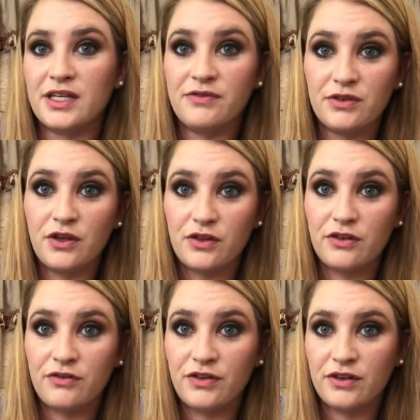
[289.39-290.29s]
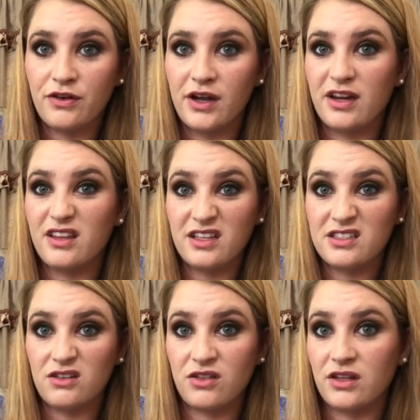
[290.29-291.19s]
Even though they're in 5th grade, they
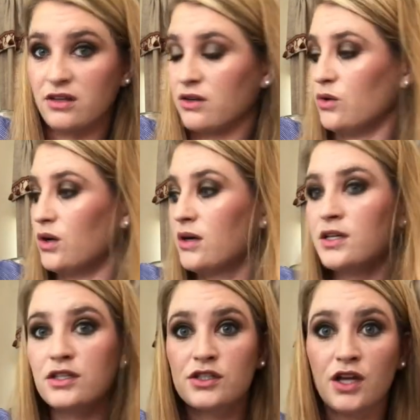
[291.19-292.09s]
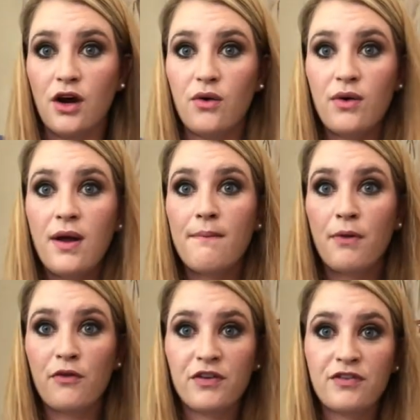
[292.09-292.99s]
still think they're cool. So
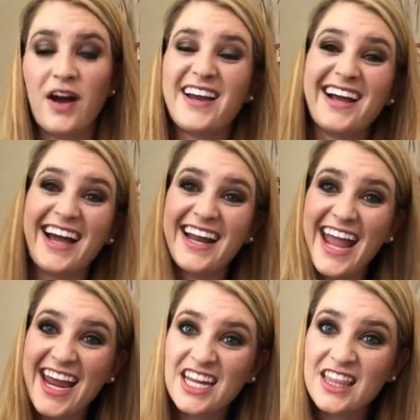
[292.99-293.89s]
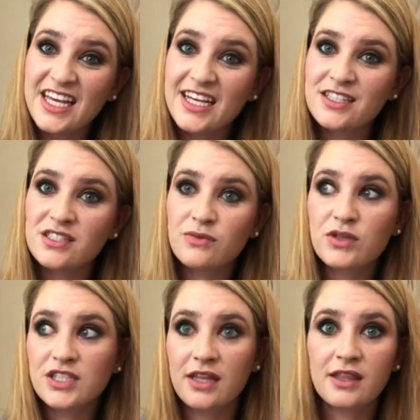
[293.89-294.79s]
perfect find. I got 8 of these,
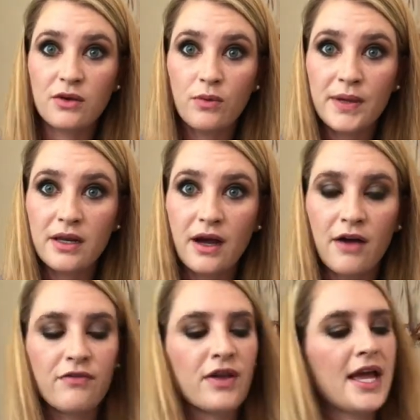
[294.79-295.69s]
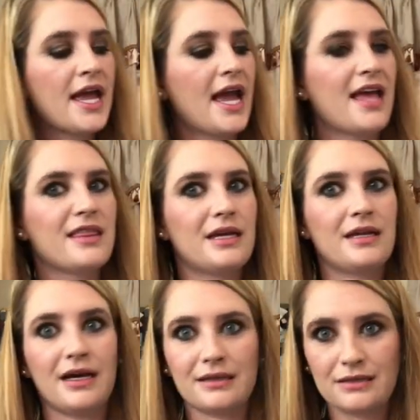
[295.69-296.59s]
which I think will be enough, and then
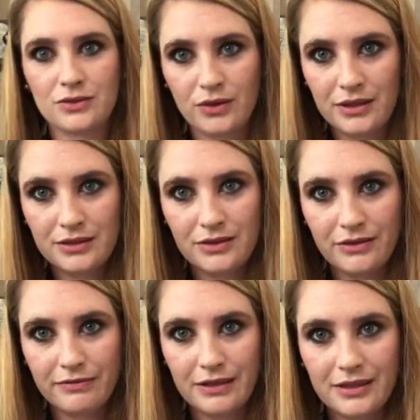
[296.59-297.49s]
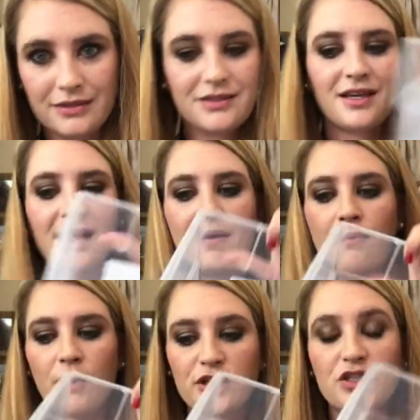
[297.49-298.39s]
I got 22 of these,
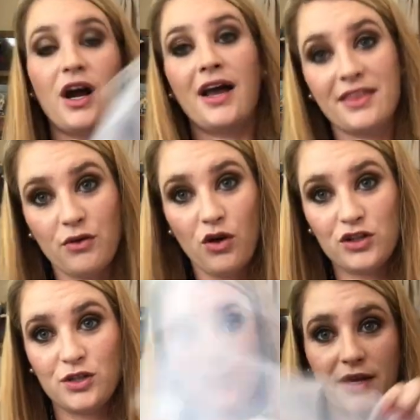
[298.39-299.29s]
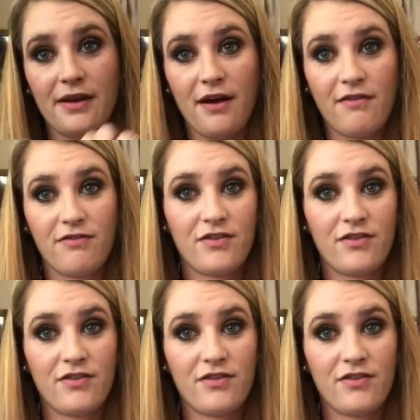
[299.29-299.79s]
which I think will also be enough.